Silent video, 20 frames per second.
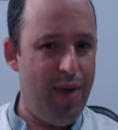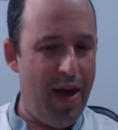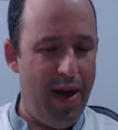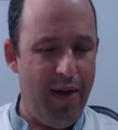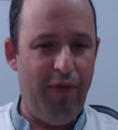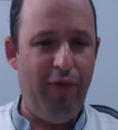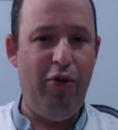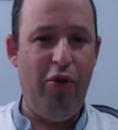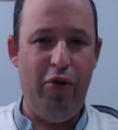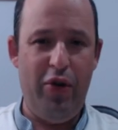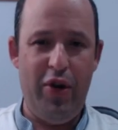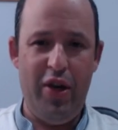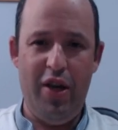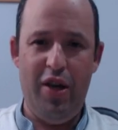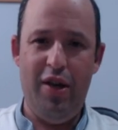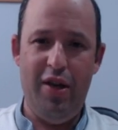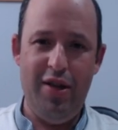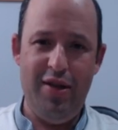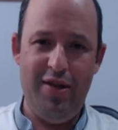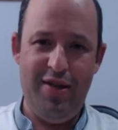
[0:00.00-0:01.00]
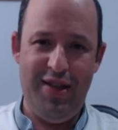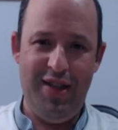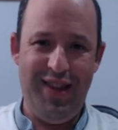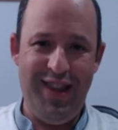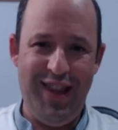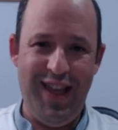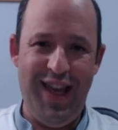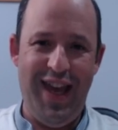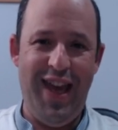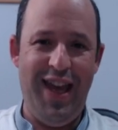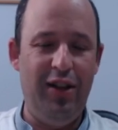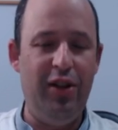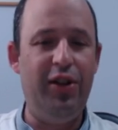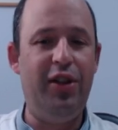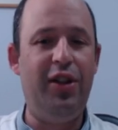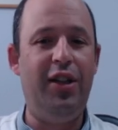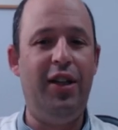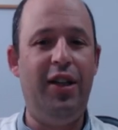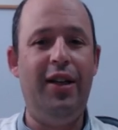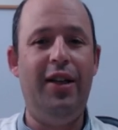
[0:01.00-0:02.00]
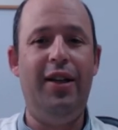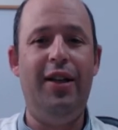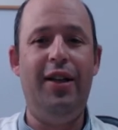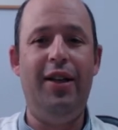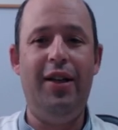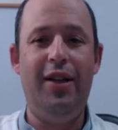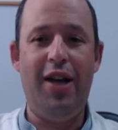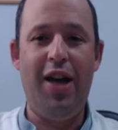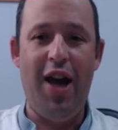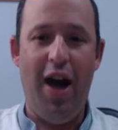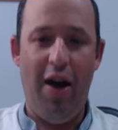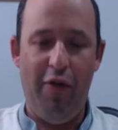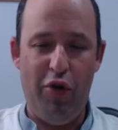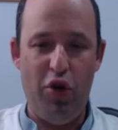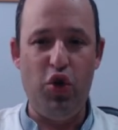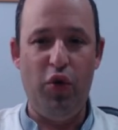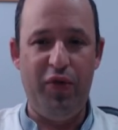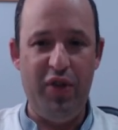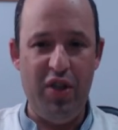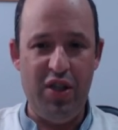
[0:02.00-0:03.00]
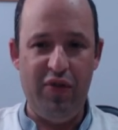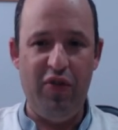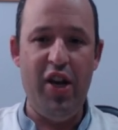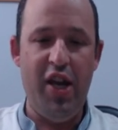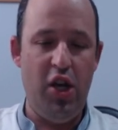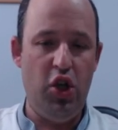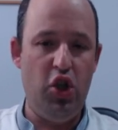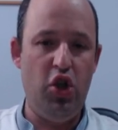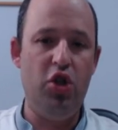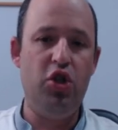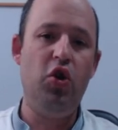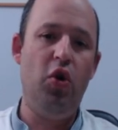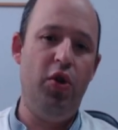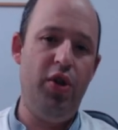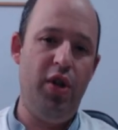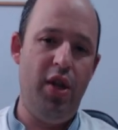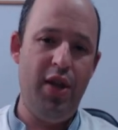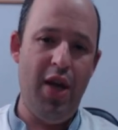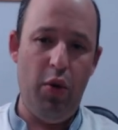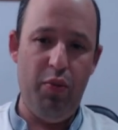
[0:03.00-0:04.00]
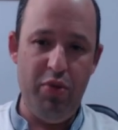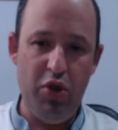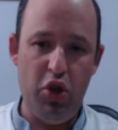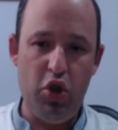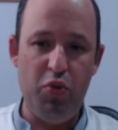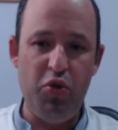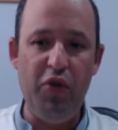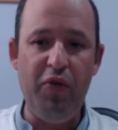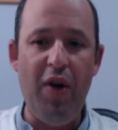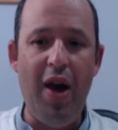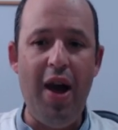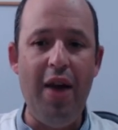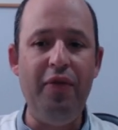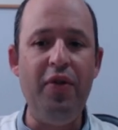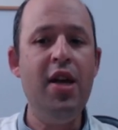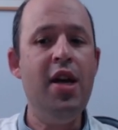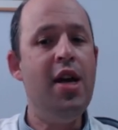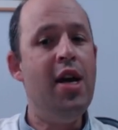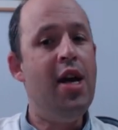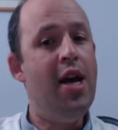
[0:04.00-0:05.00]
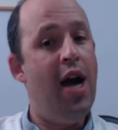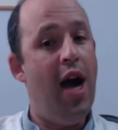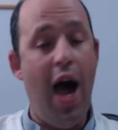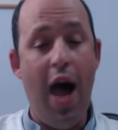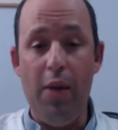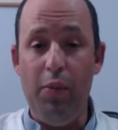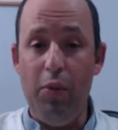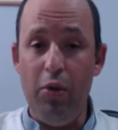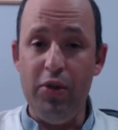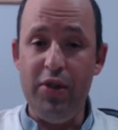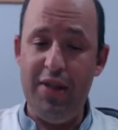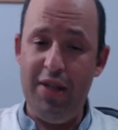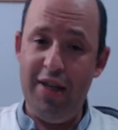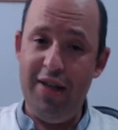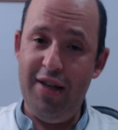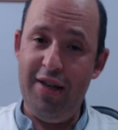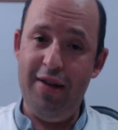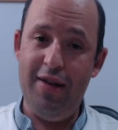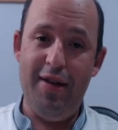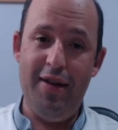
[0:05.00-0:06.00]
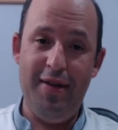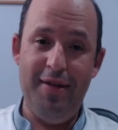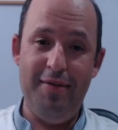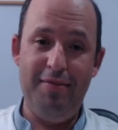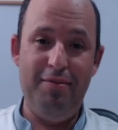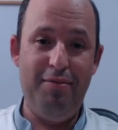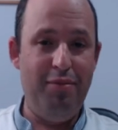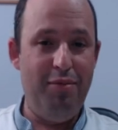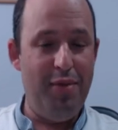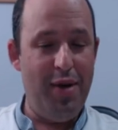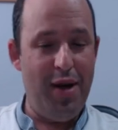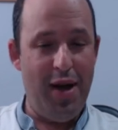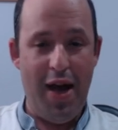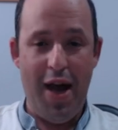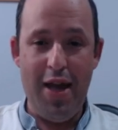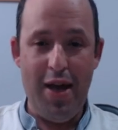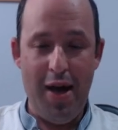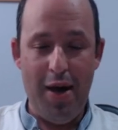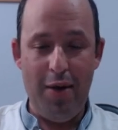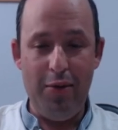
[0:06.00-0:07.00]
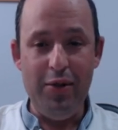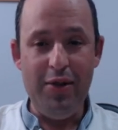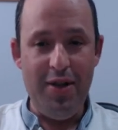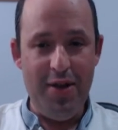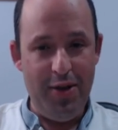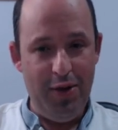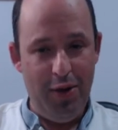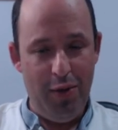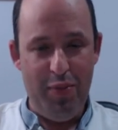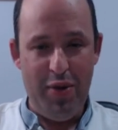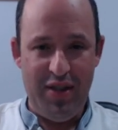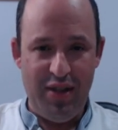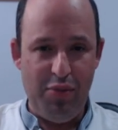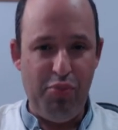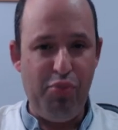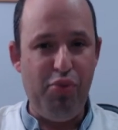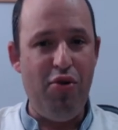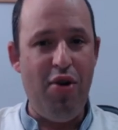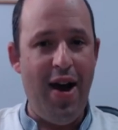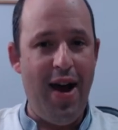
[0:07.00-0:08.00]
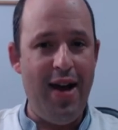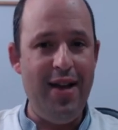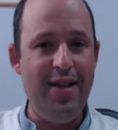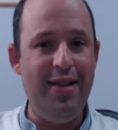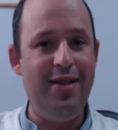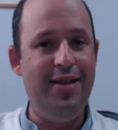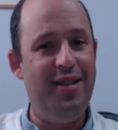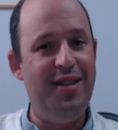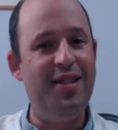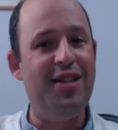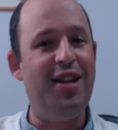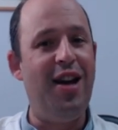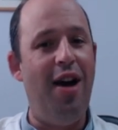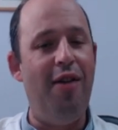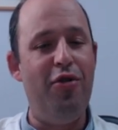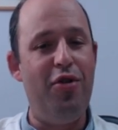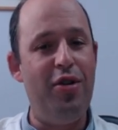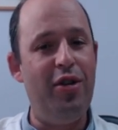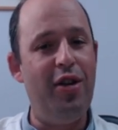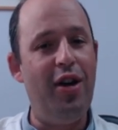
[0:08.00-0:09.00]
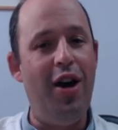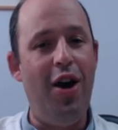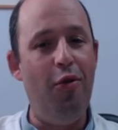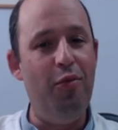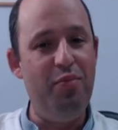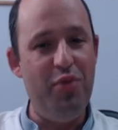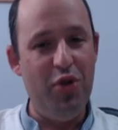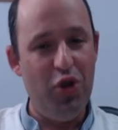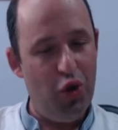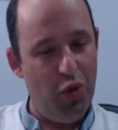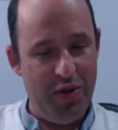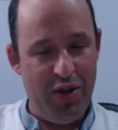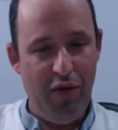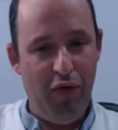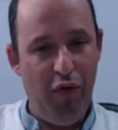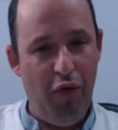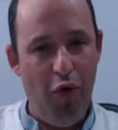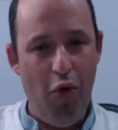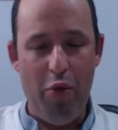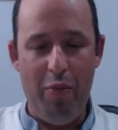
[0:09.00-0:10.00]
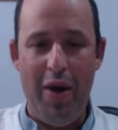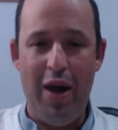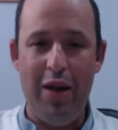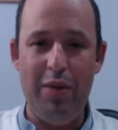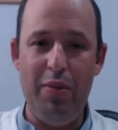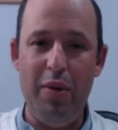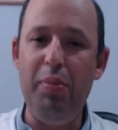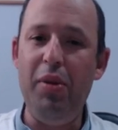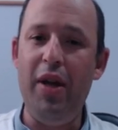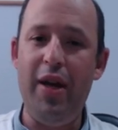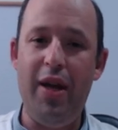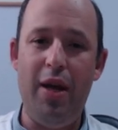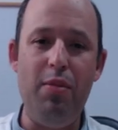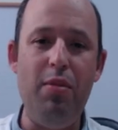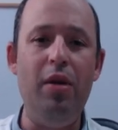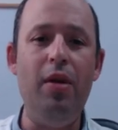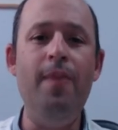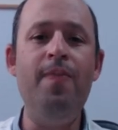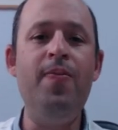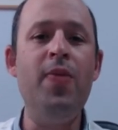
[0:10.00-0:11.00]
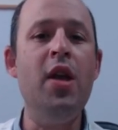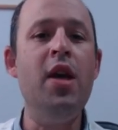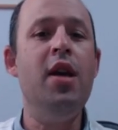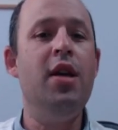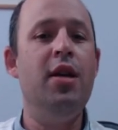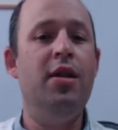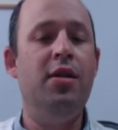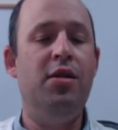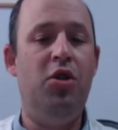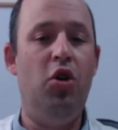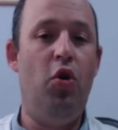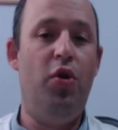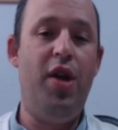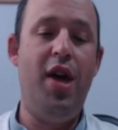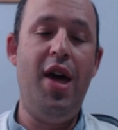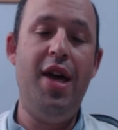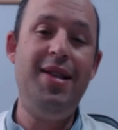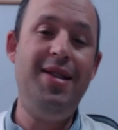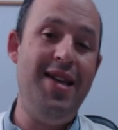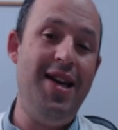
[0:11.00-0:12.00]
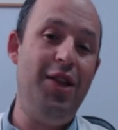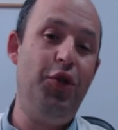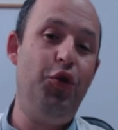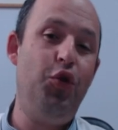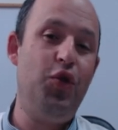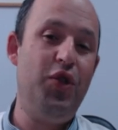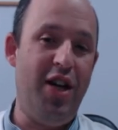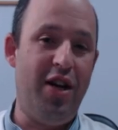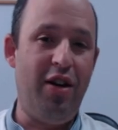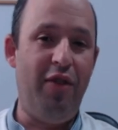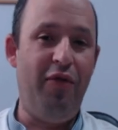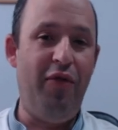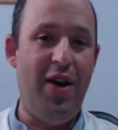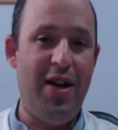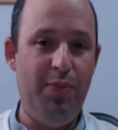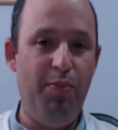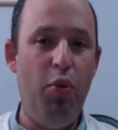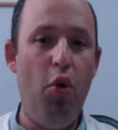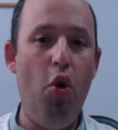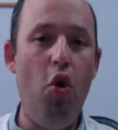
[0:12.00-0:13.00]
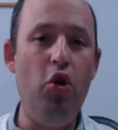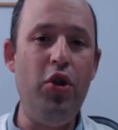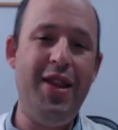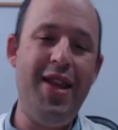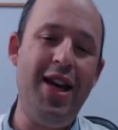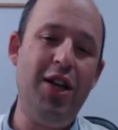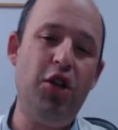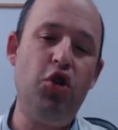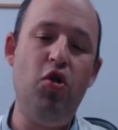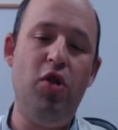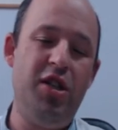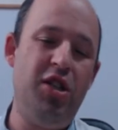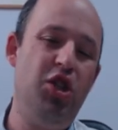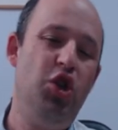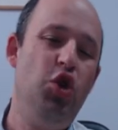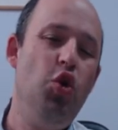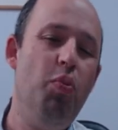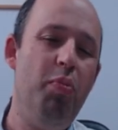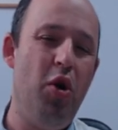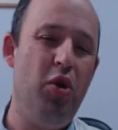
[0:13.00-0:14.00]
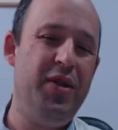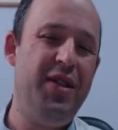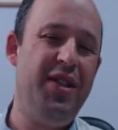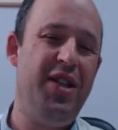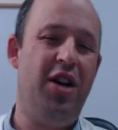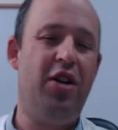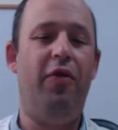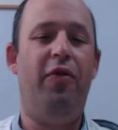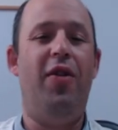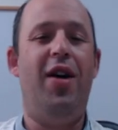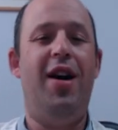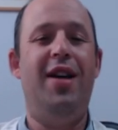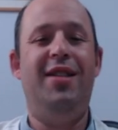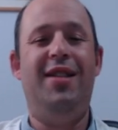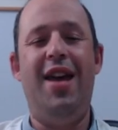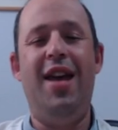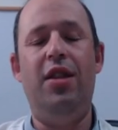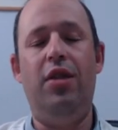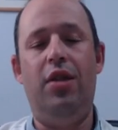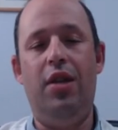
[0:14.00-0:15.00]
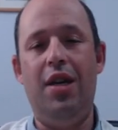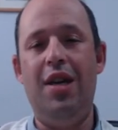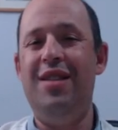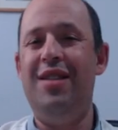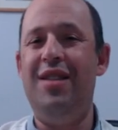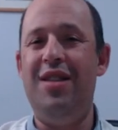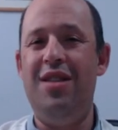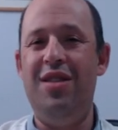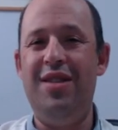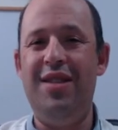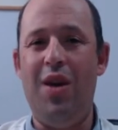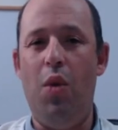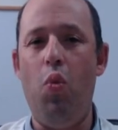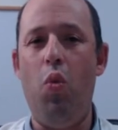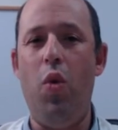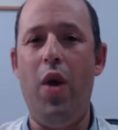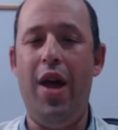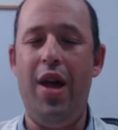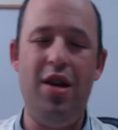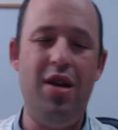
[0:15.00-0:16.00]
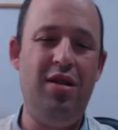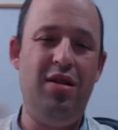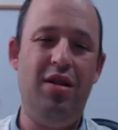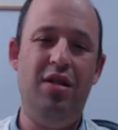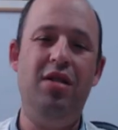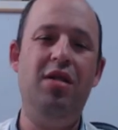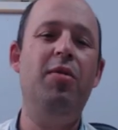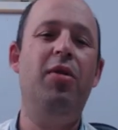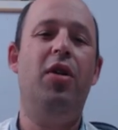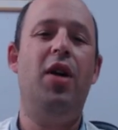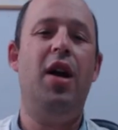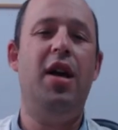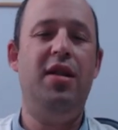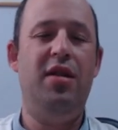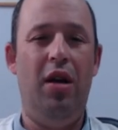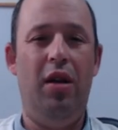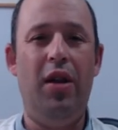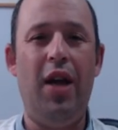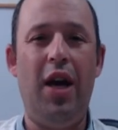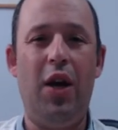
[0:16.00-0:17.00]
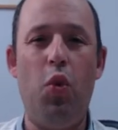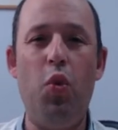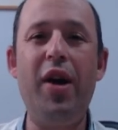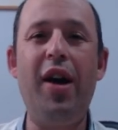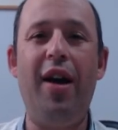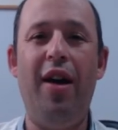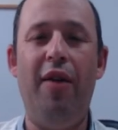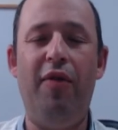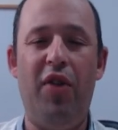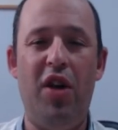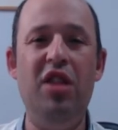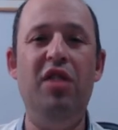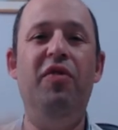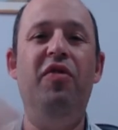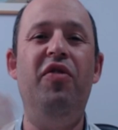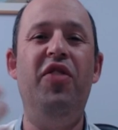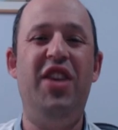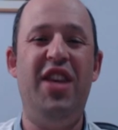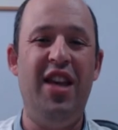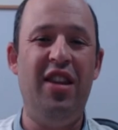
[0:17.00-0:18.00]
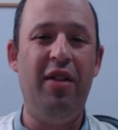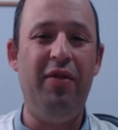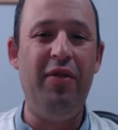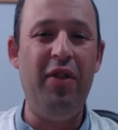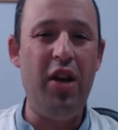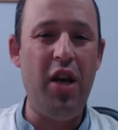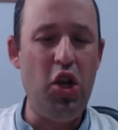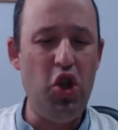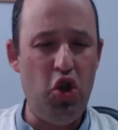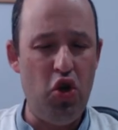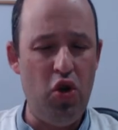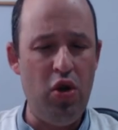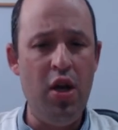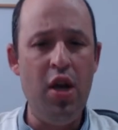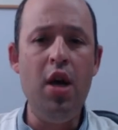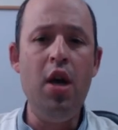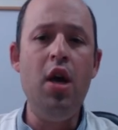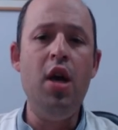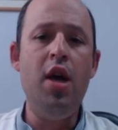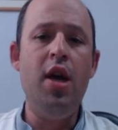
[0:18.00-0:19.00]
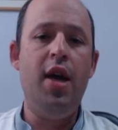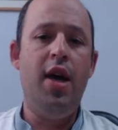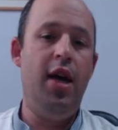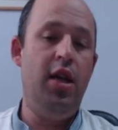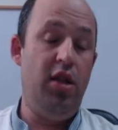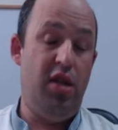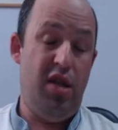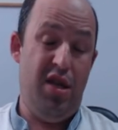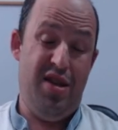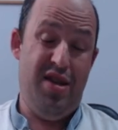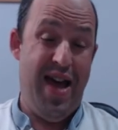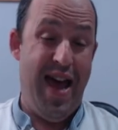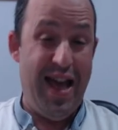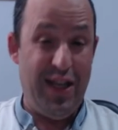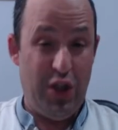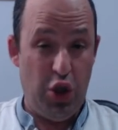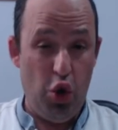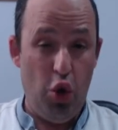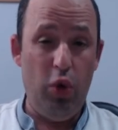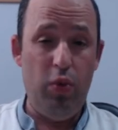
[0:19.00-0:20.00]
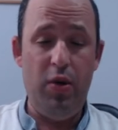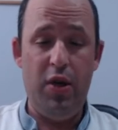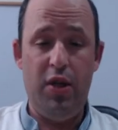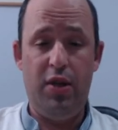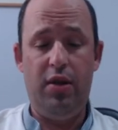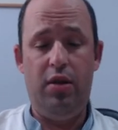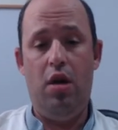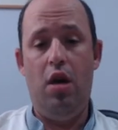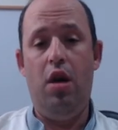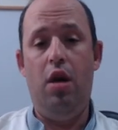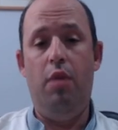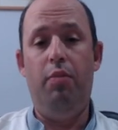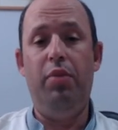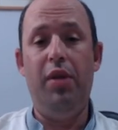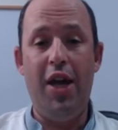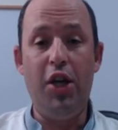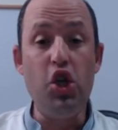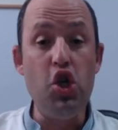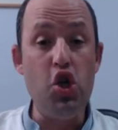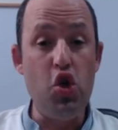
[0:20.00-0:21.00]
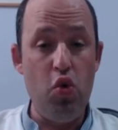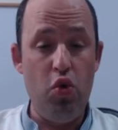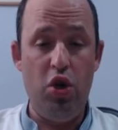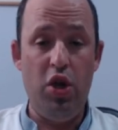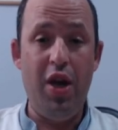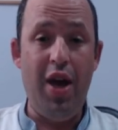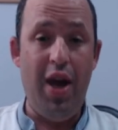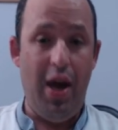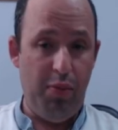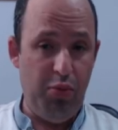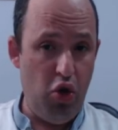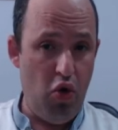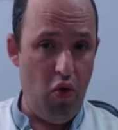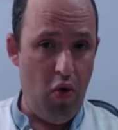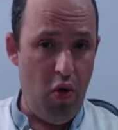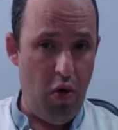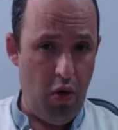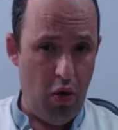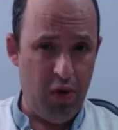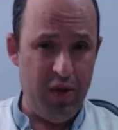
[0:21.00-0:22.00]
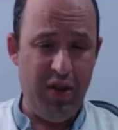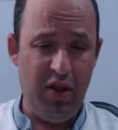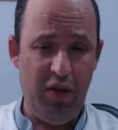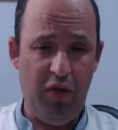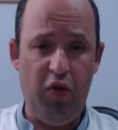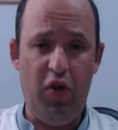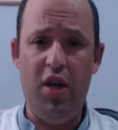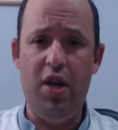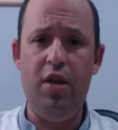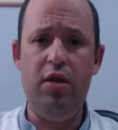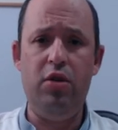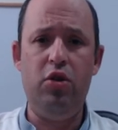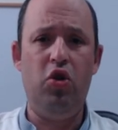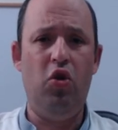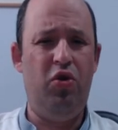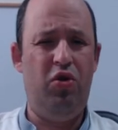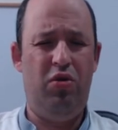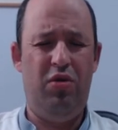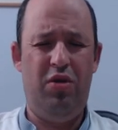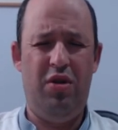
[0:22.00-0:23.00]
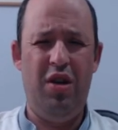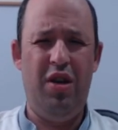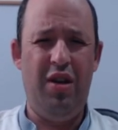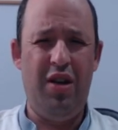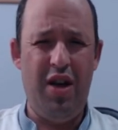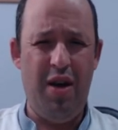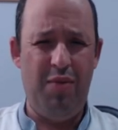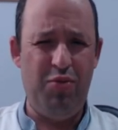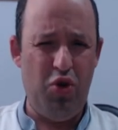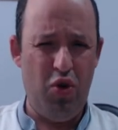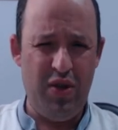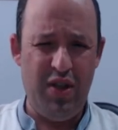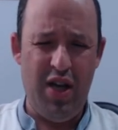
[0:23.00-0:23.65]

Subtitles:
very detailed coverage of this variation. So now bishop g5. I was a little bit surprised discovering how bishop c4 might be playable. So the idea to sacrifice pawn, and actually it's two pawn sacrifice, and it's in some way it's a similar idea like we have in Vienna variation. And as always, black shouldn't capture on c3, so capturing